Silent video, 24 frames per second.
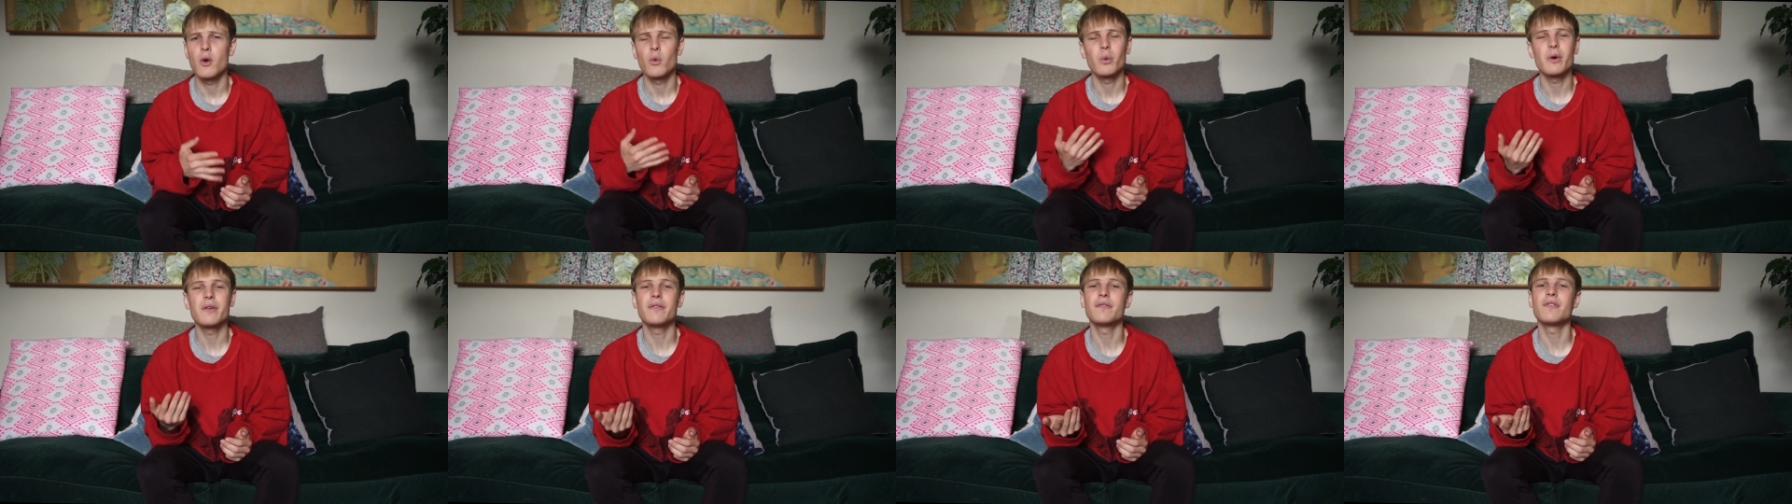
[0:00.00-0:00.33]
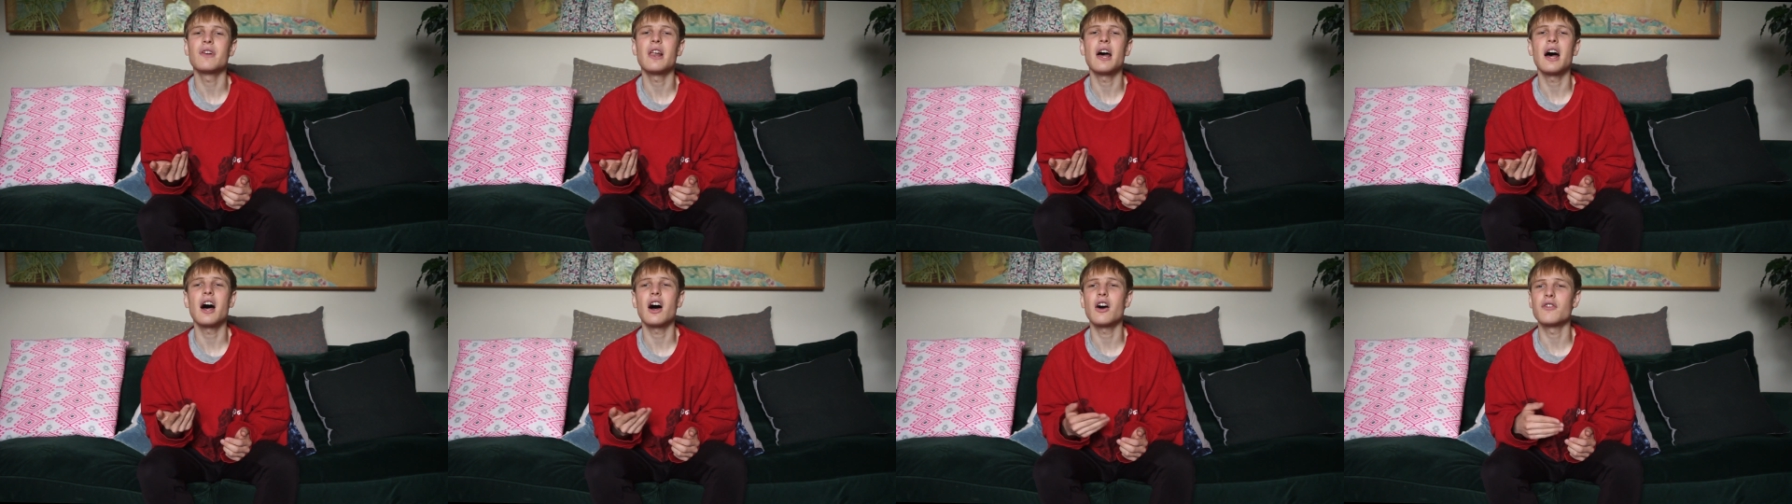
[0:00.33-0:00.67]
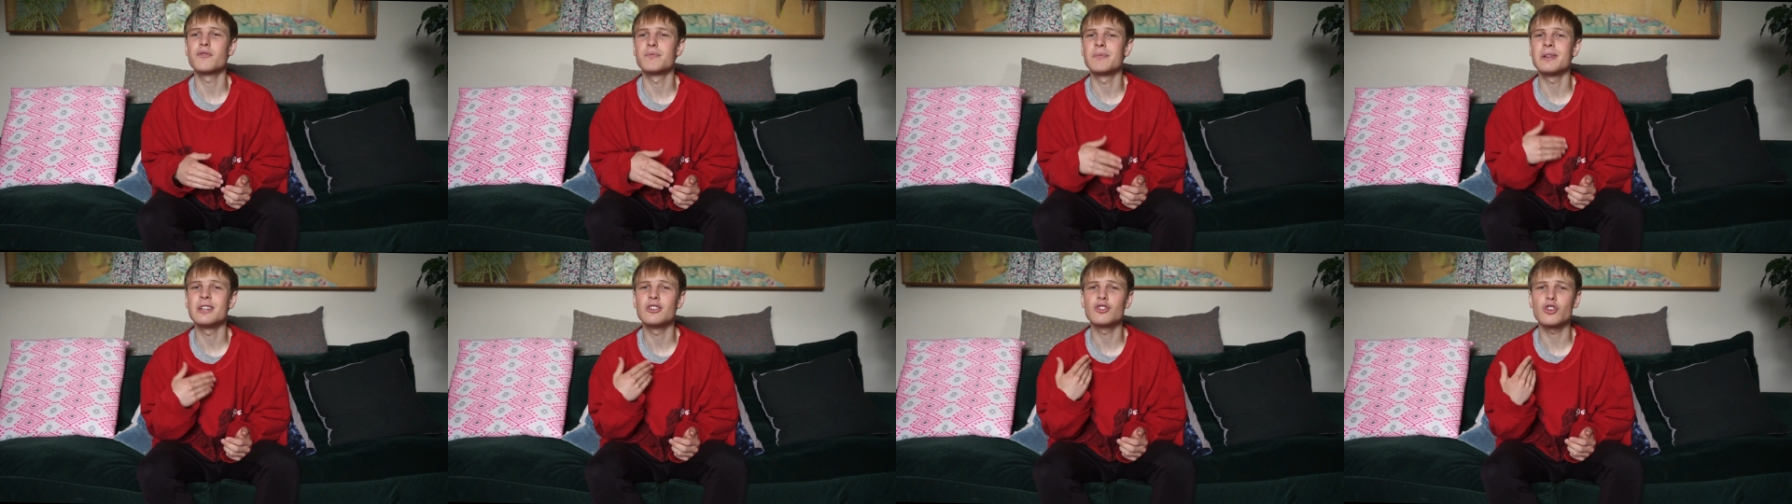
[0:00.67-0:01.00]
With Flair,
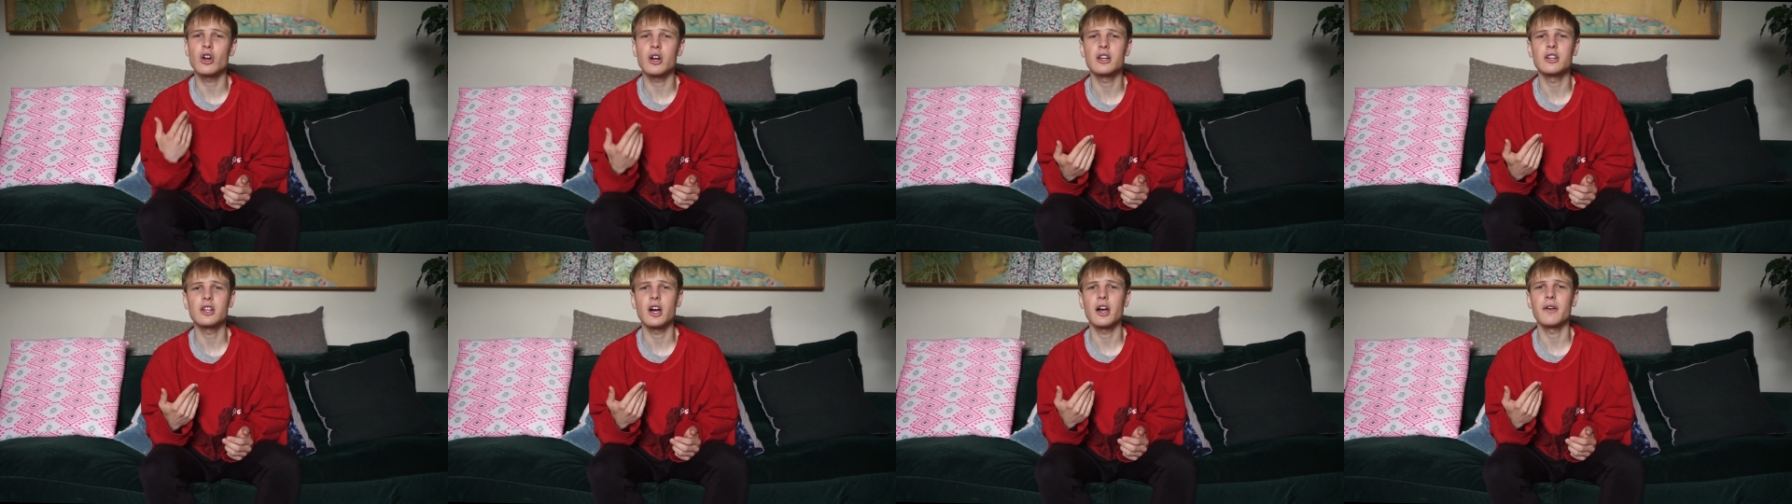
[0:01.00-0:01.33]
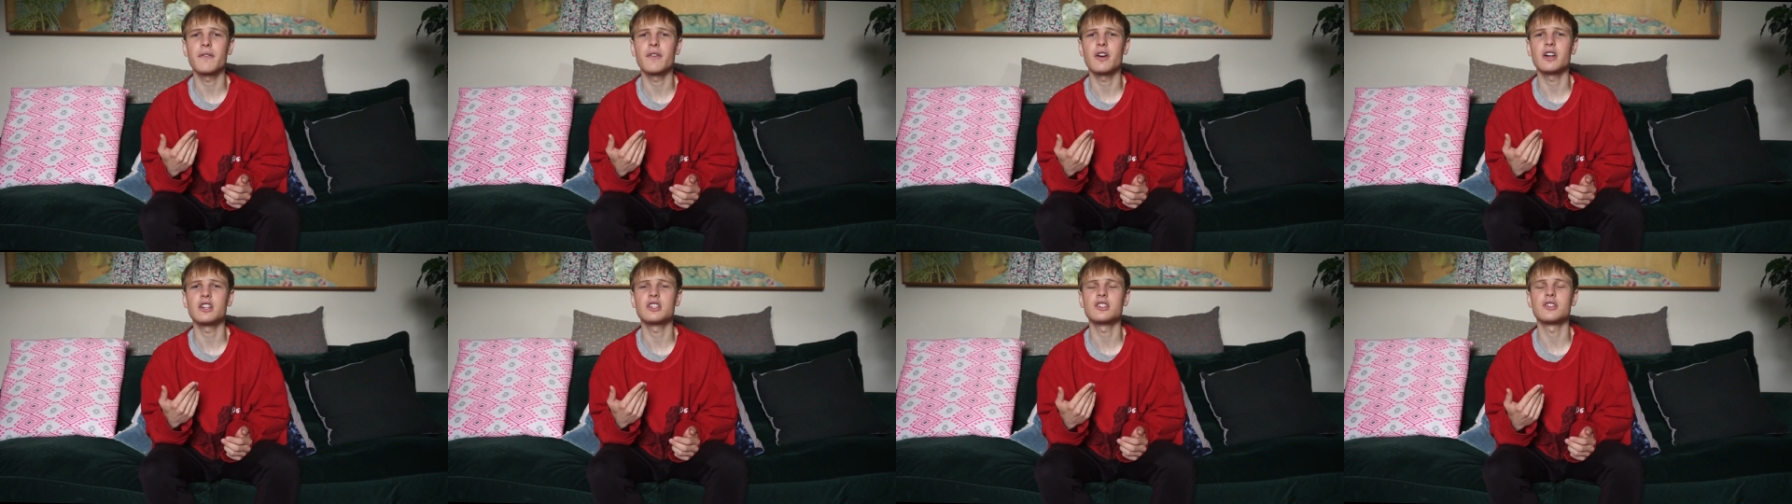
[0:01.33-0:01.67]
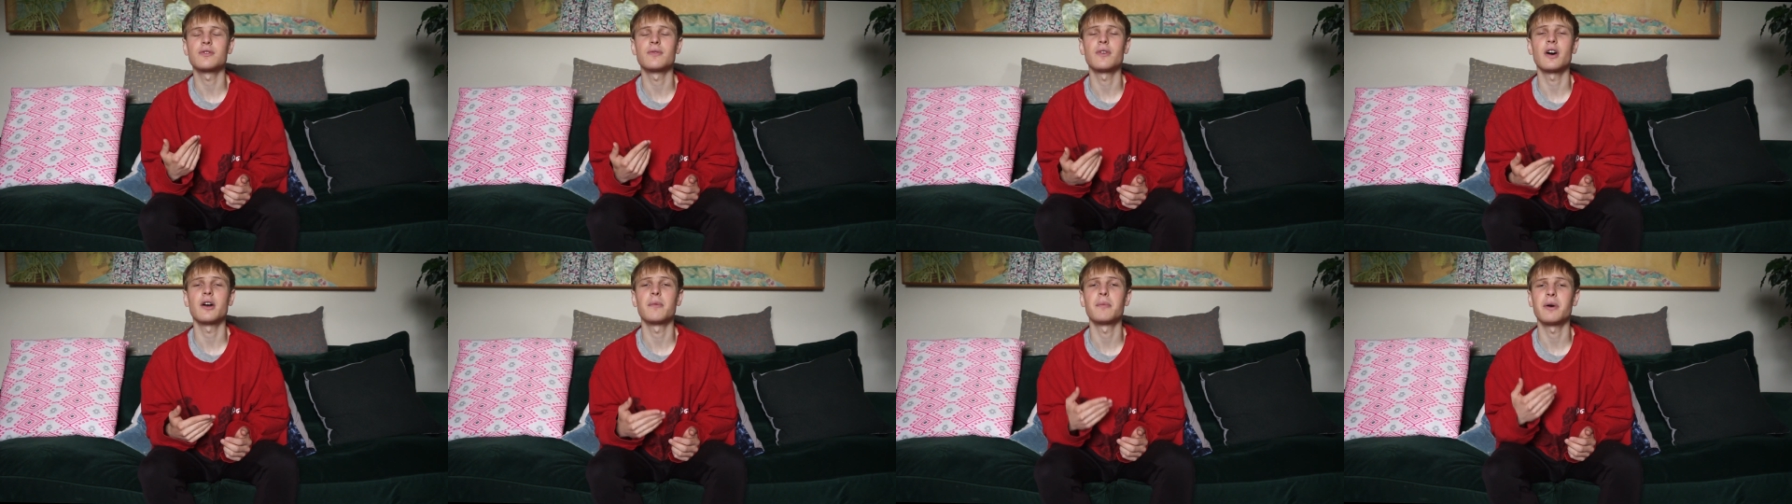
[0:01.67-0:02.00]
I've been trying to
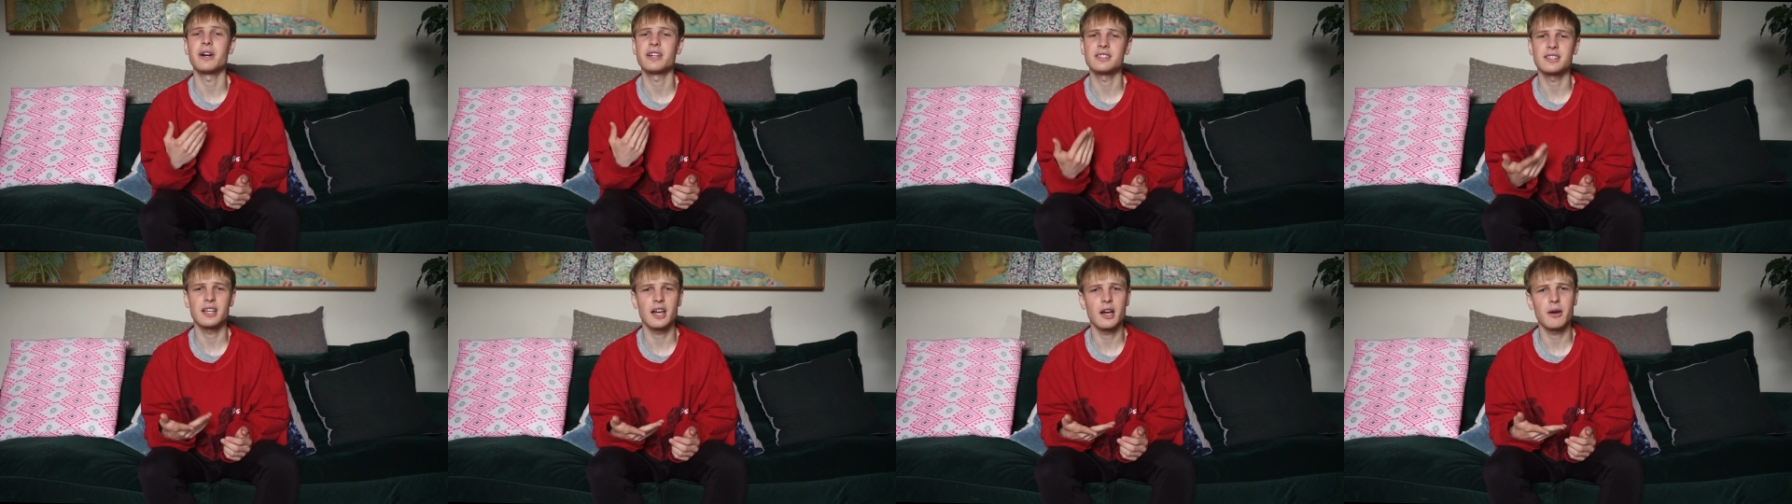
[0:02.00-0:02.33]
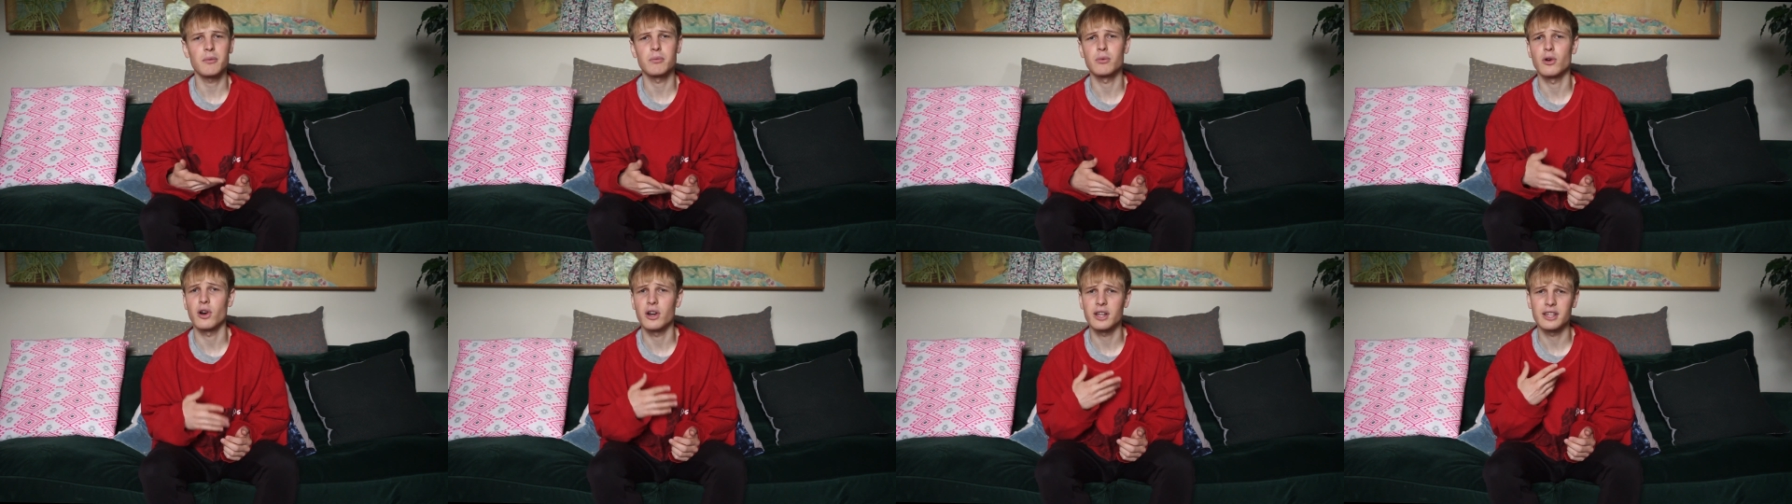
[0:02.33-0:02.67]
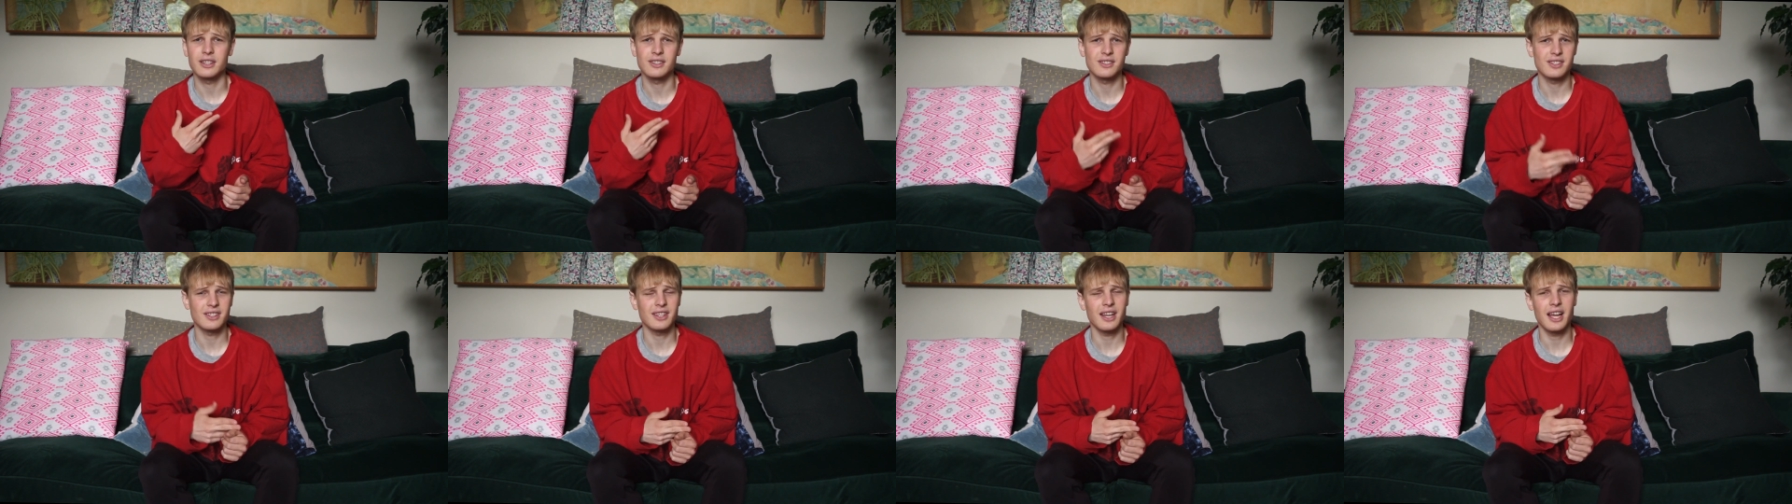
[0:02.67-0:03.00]
diversify my setup running
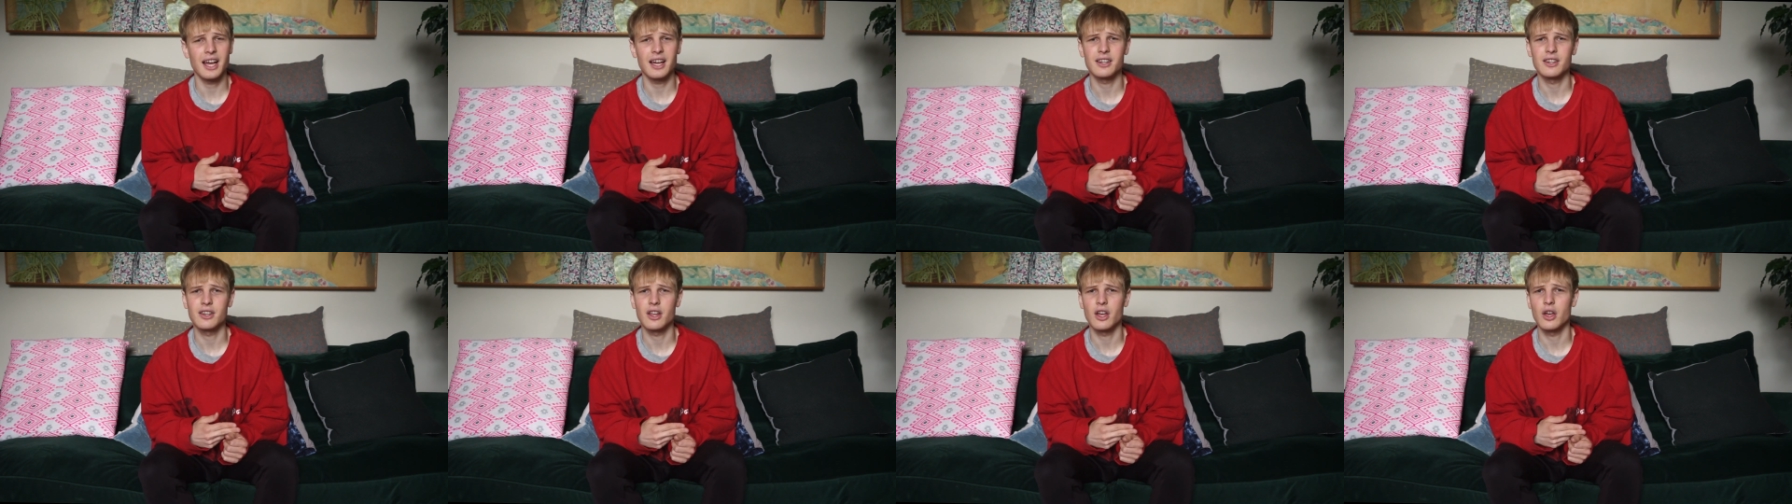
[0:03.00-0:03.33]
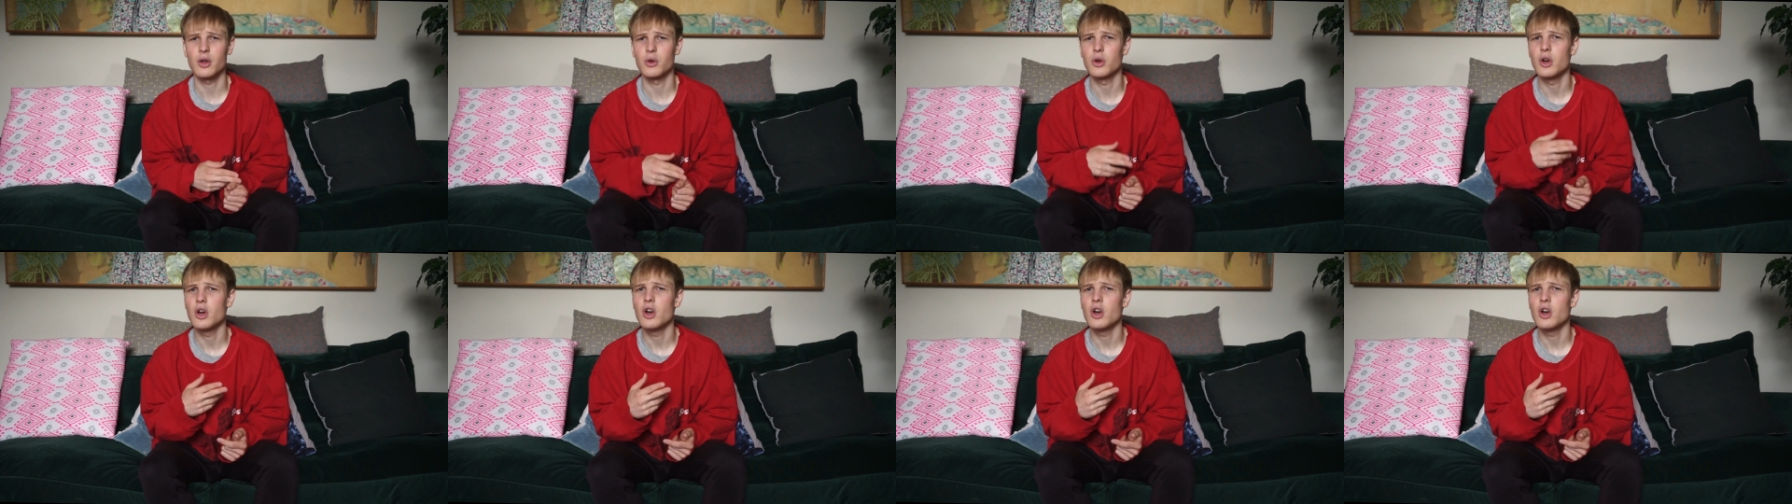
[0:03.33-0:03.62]
Zalando,